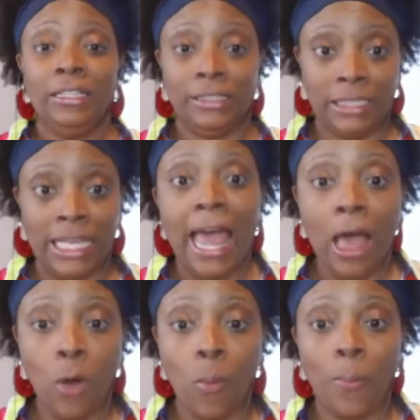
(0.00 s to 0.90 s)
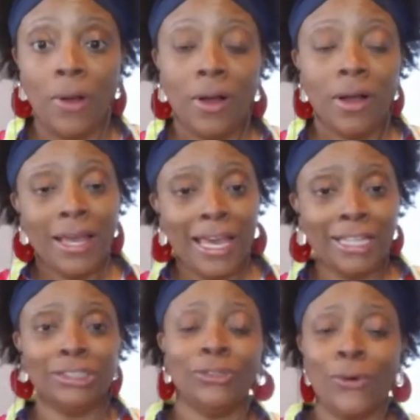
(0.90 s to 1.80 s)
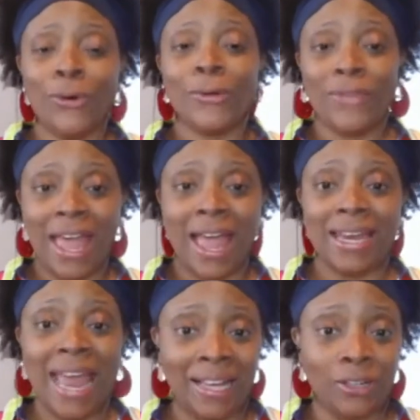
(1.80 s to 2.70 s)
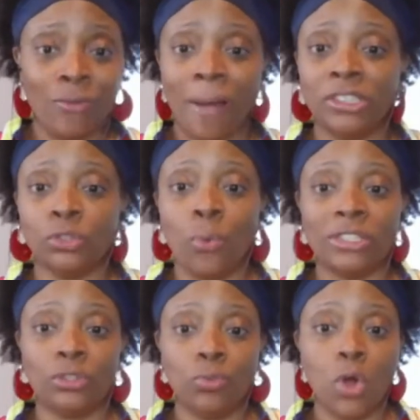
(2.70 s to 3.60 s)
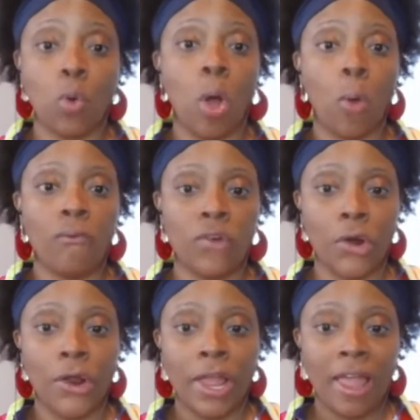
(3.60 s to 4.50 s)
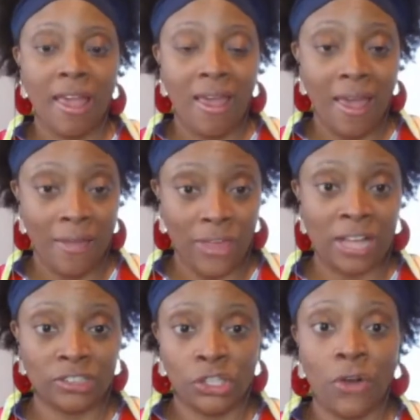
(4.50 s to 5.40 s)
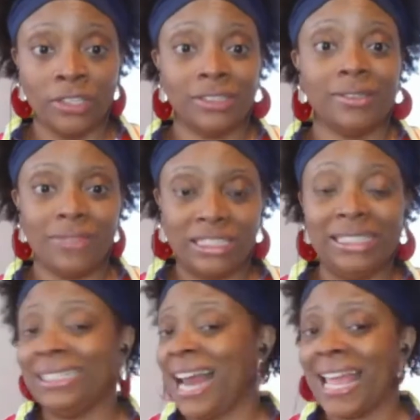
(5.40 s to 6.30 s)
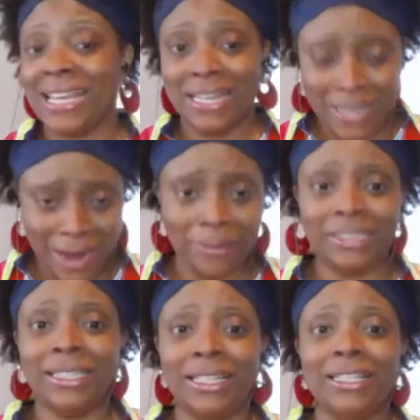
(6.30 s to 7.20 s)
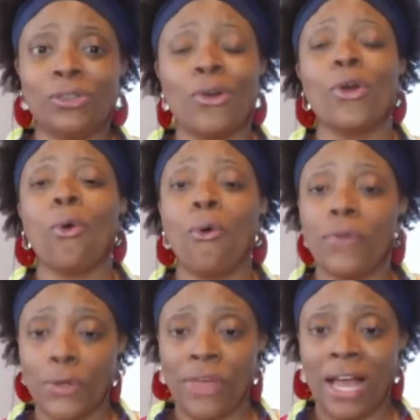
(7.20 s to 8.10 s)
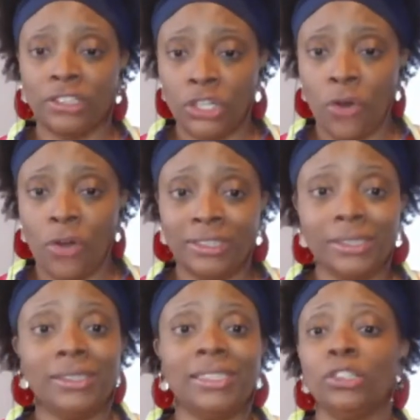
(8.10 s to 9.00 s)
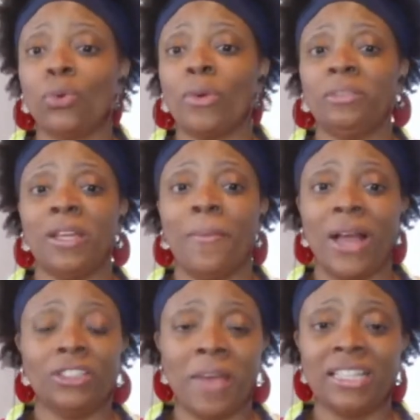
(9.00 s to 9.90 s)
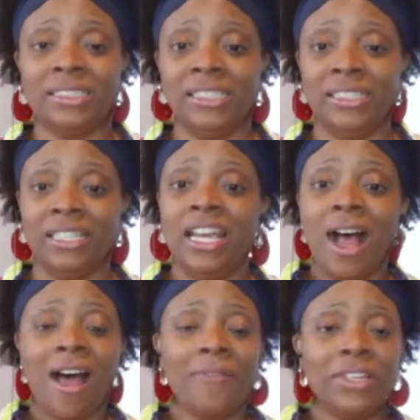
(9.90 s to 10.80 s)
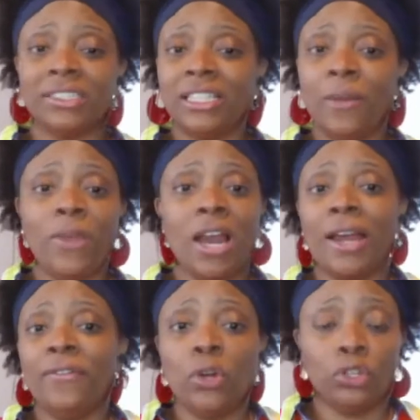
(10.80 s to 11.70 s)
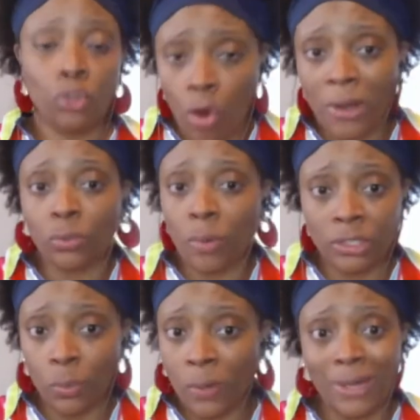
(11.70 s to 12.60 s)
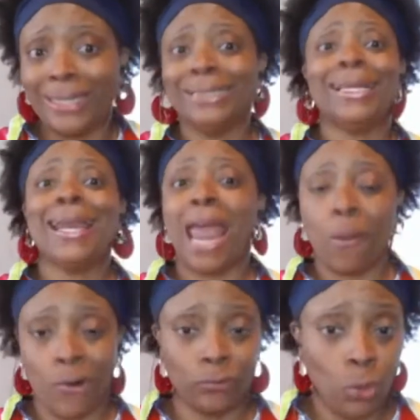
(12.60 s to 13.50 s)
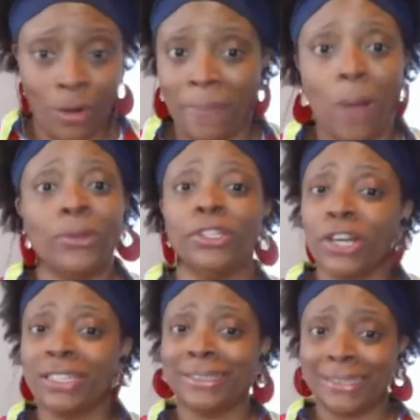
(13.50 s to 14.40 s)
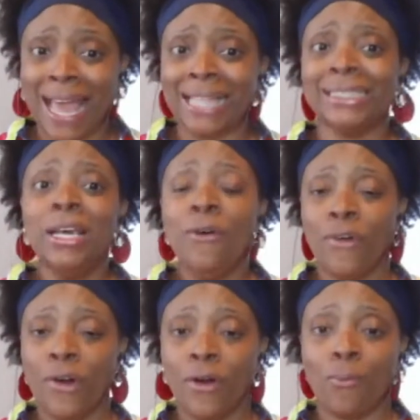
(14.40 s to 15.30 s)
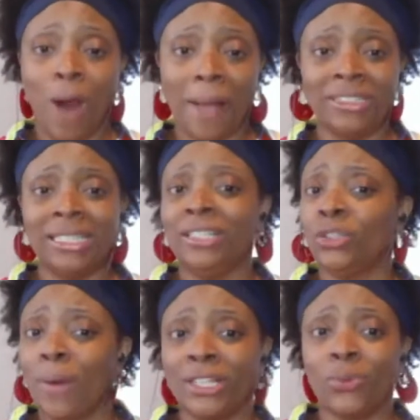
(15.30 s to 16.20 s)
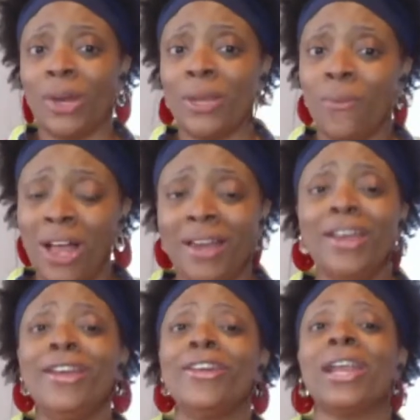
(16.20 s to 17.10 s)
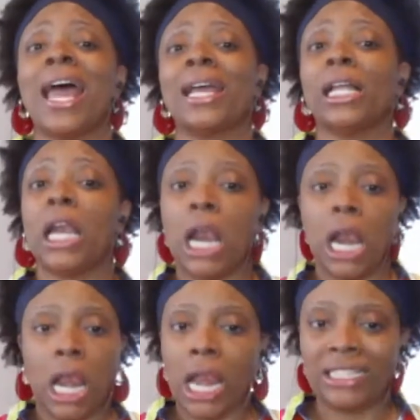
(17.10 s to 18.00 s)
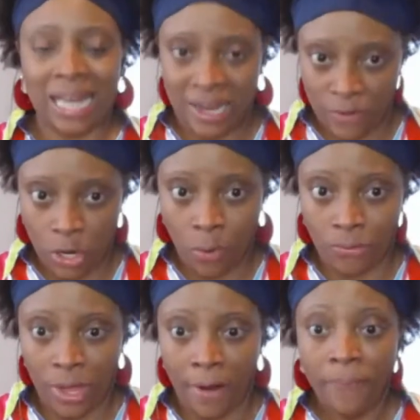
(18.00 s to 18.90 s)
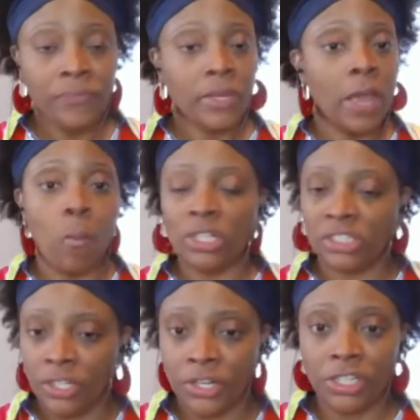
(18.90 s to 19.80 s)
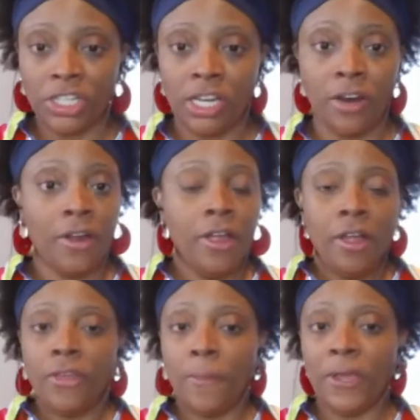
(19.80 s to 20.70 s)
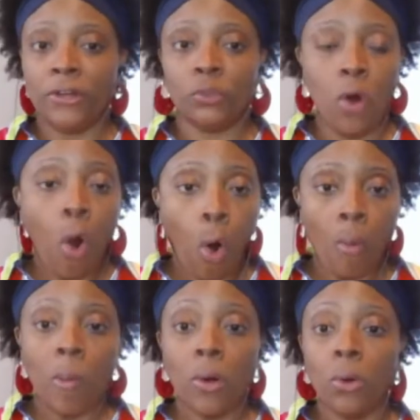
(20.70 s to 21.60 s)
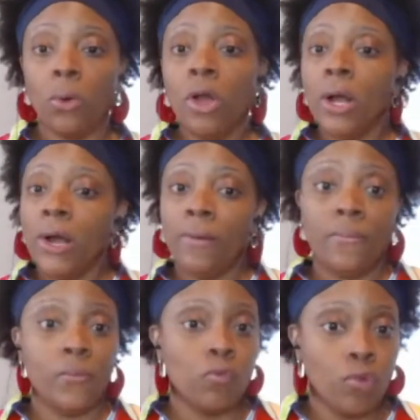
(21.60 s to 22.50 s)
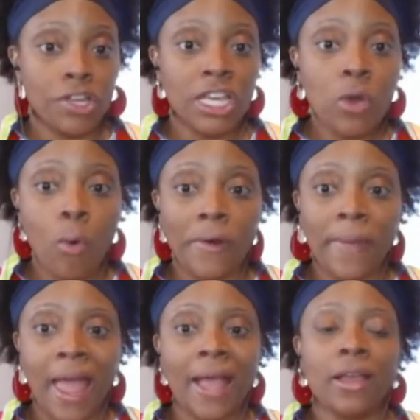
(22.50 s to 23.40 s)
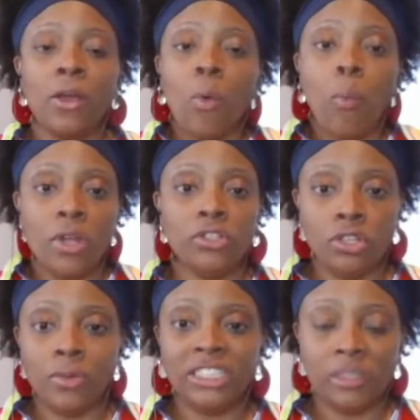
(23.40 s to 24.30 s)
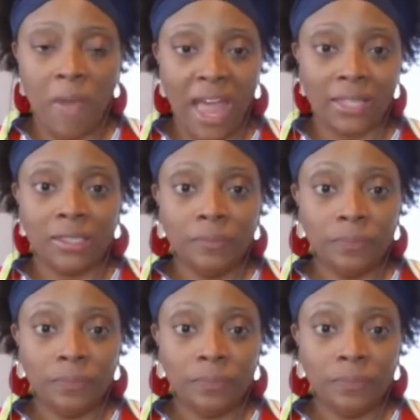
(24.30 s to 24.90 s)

to help ensure that Allen Robinson is going to go over a thousand yards this season. I can guarantee he's going to go over a thousand yards this season. It's going to be a bounce back season. Obviously, we're not even going to talk about 2021 because it ain't worth talking about. When you look at the stats for Robinson in 2021, you're like, let's not even go there. It wasn't a good year. The Bears were horrible. Rookie quarterback. What do you expect?